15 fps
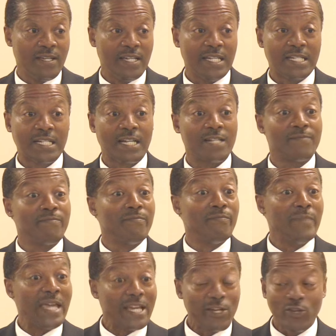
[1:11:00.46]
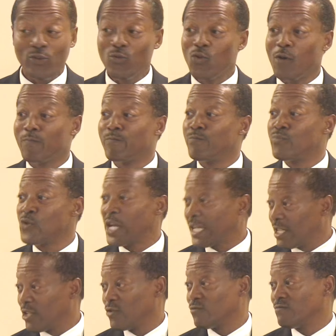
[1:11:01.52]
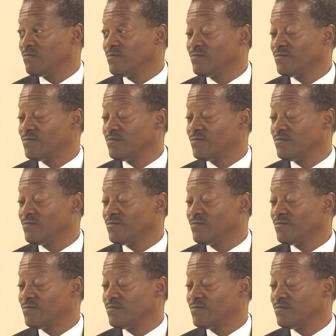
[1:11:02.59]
It can make you or break you.